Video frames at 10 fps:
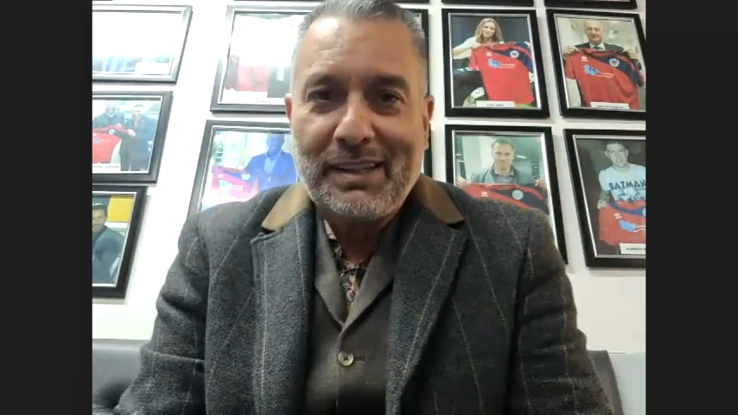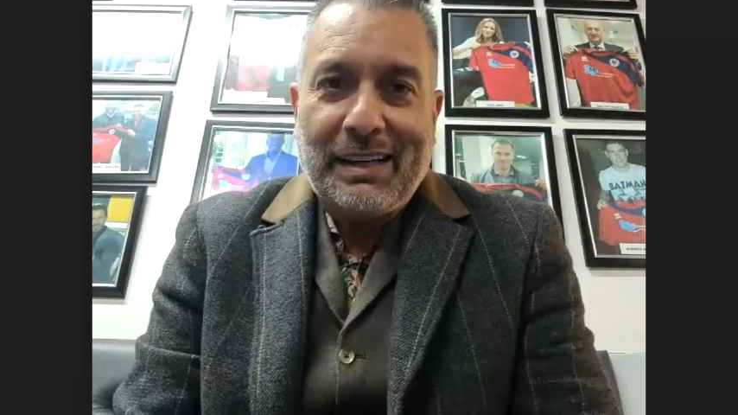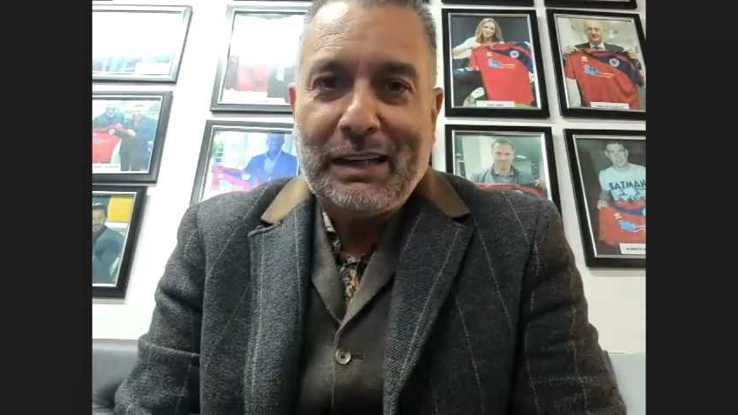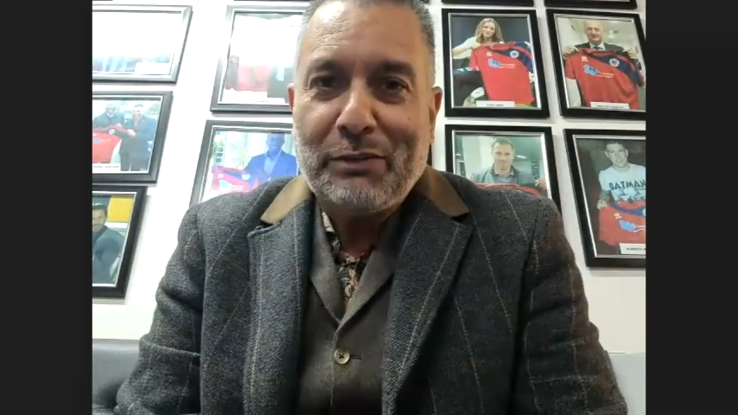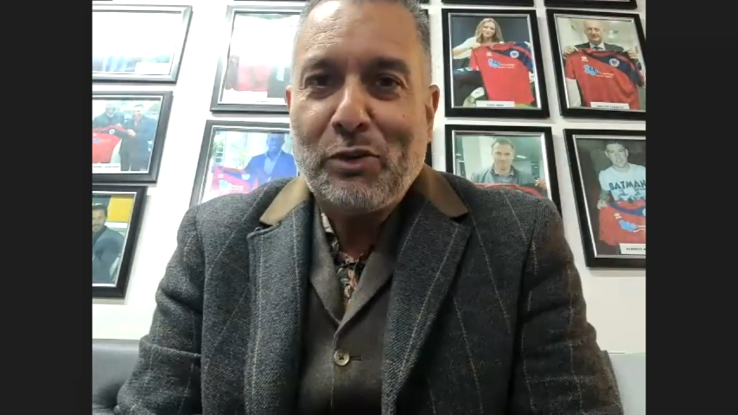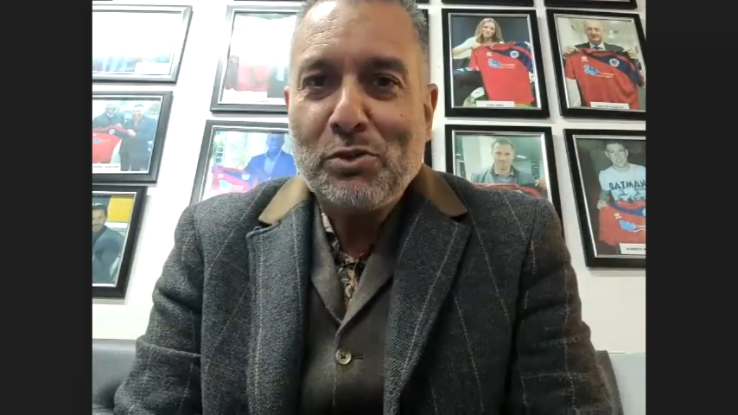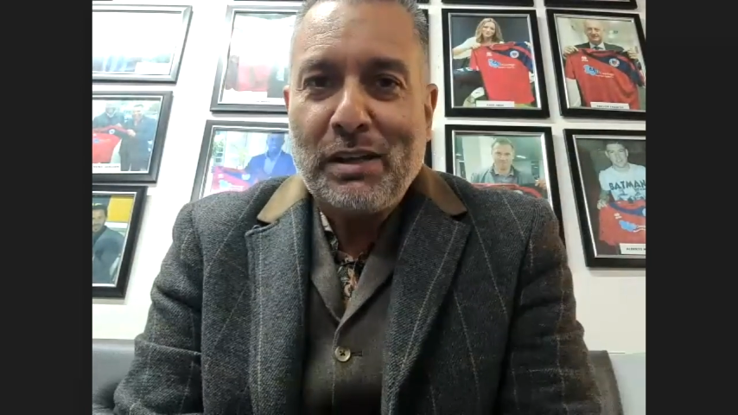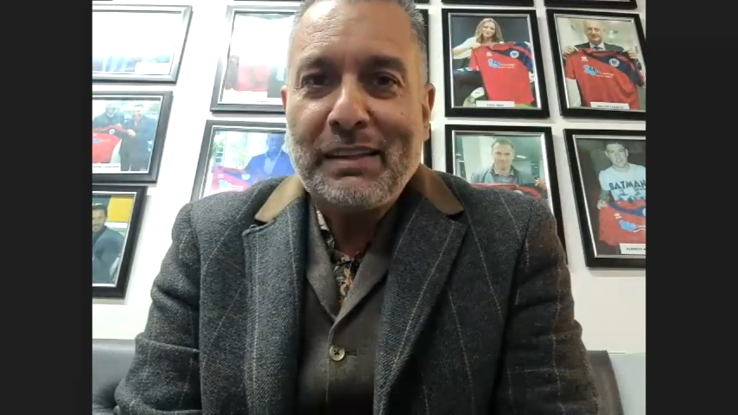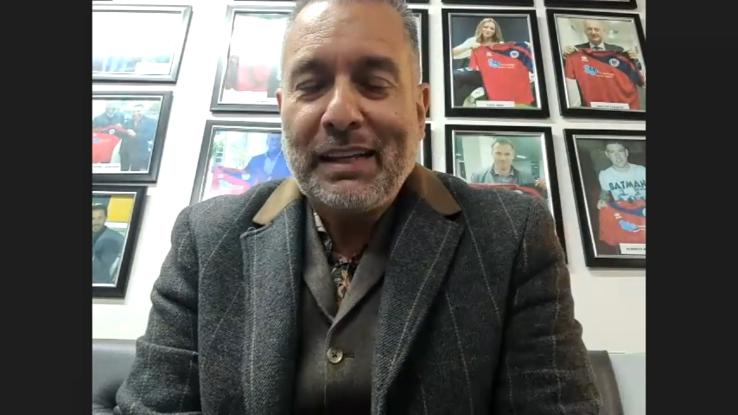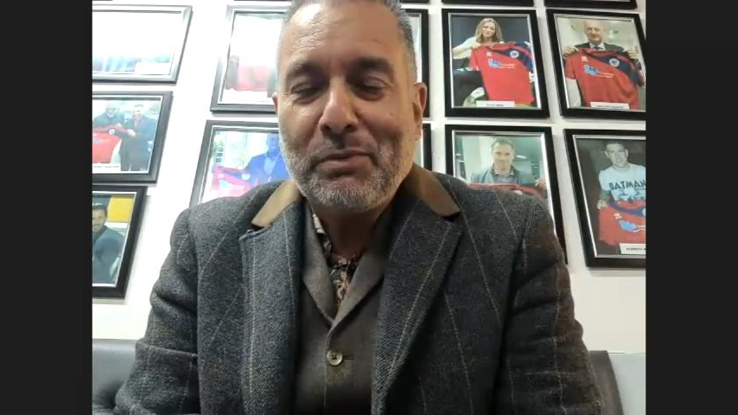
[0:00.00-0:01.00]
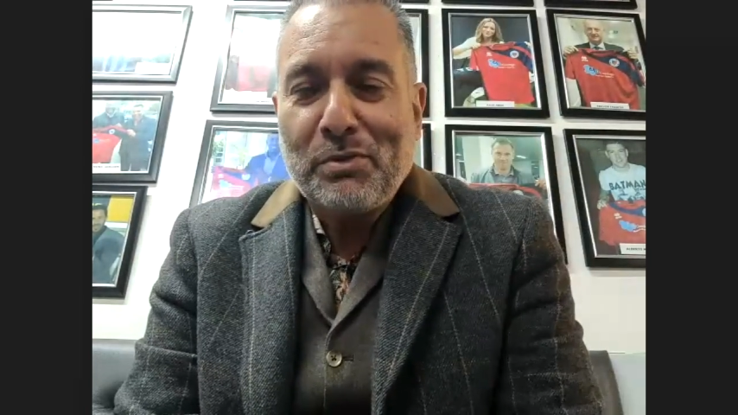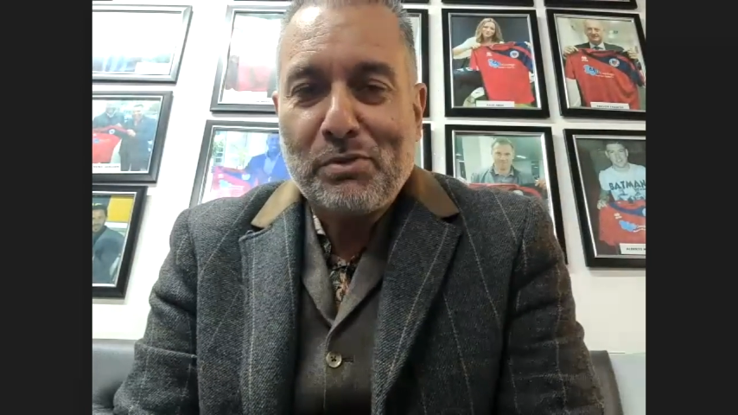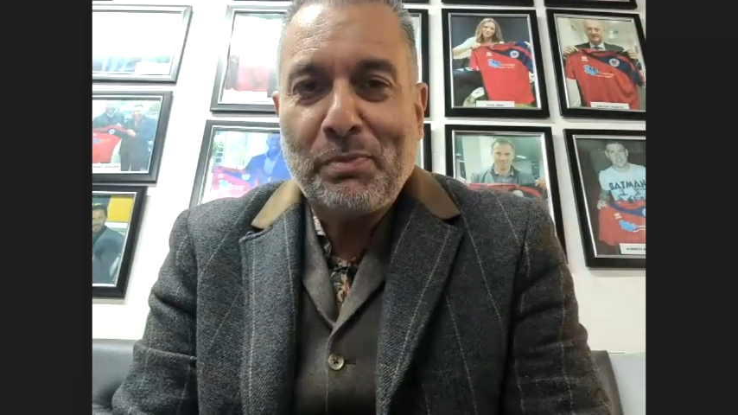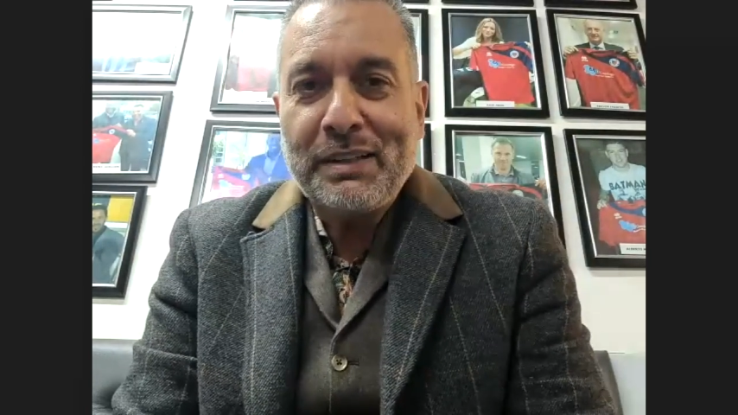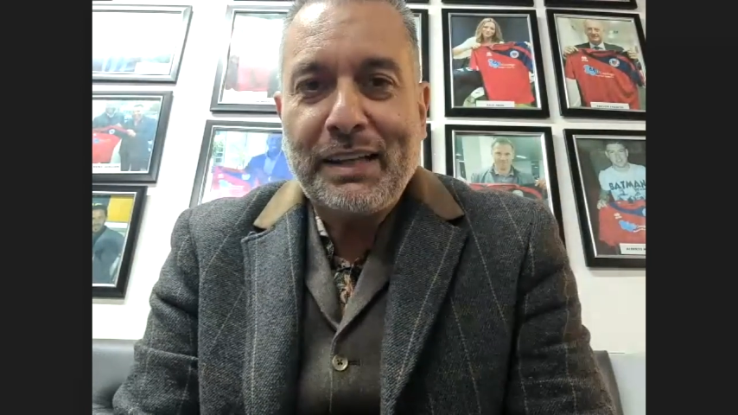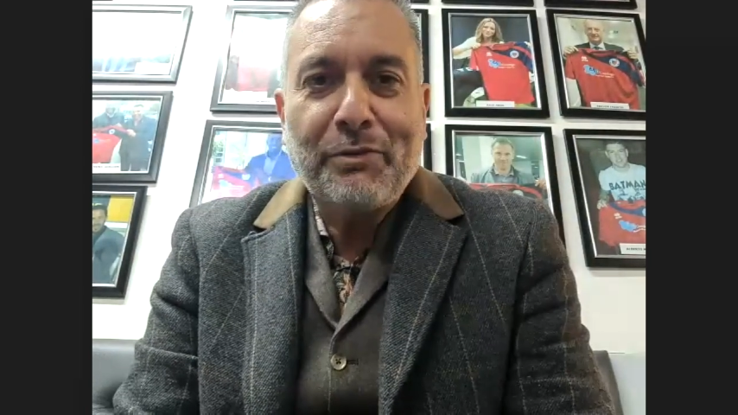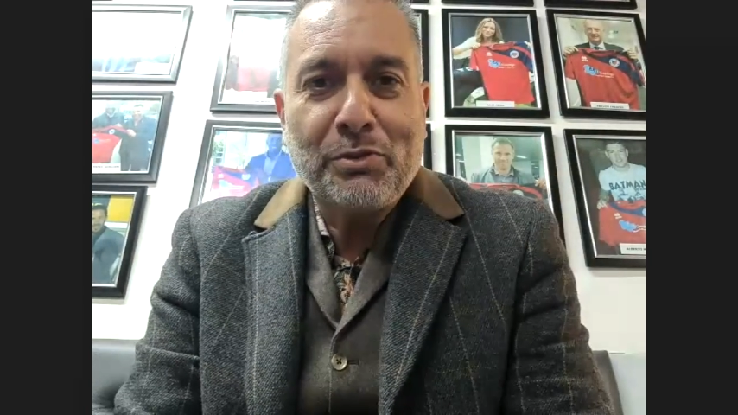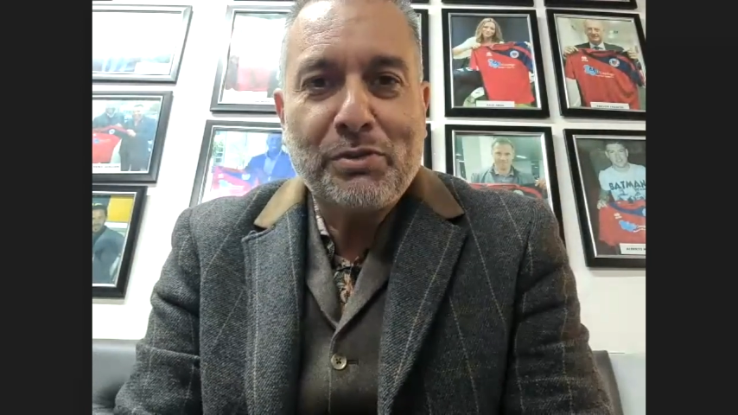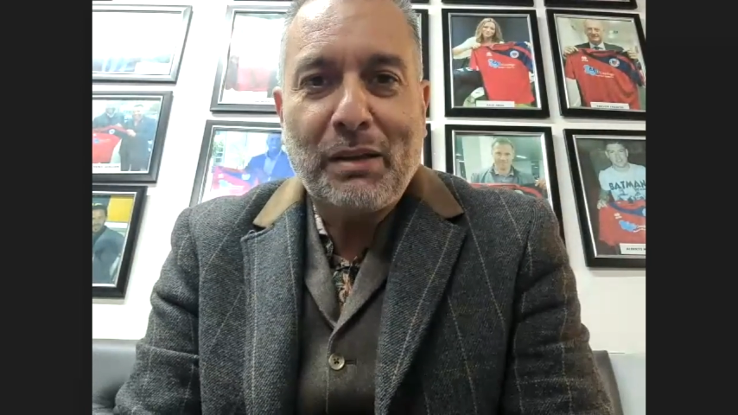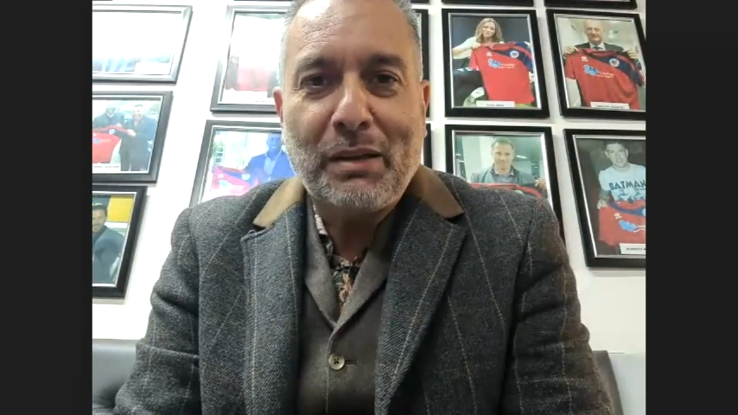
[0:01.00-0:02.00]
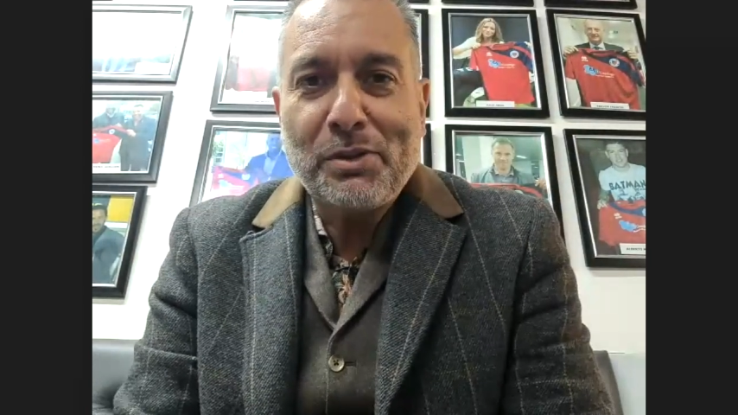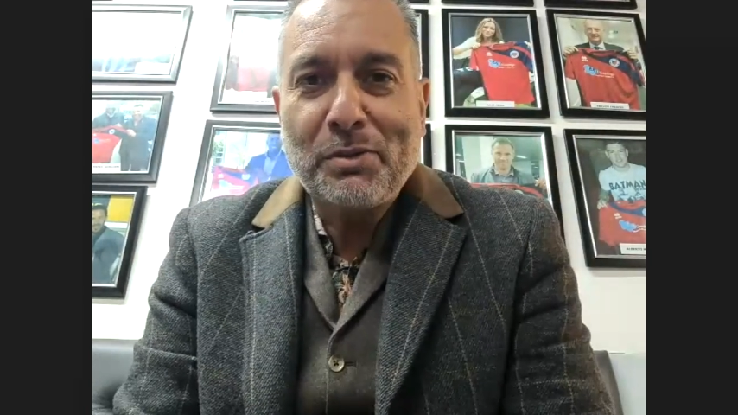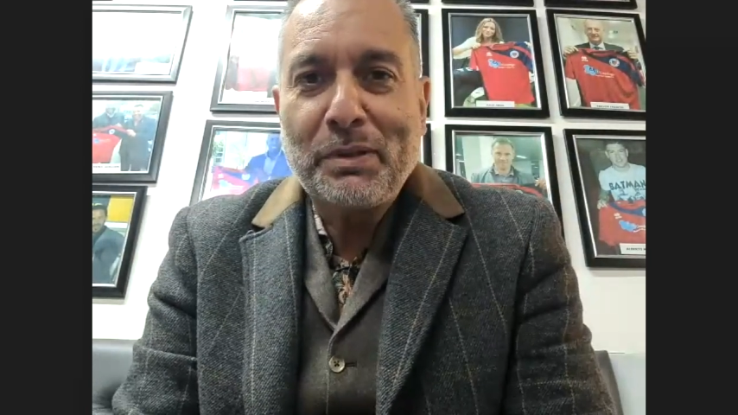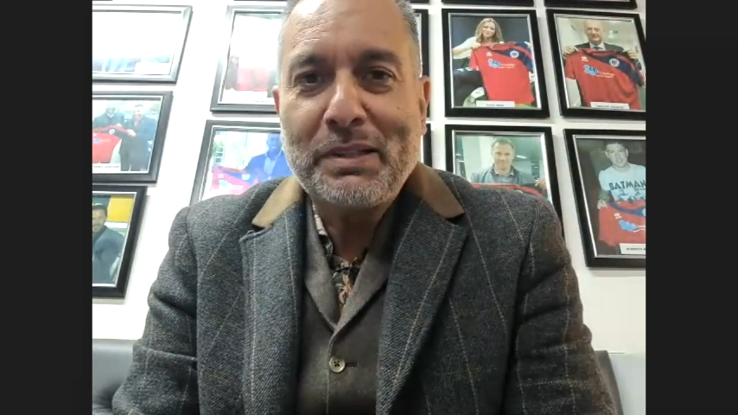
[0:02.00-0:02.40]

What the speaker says: And of course, that day was my debut on television.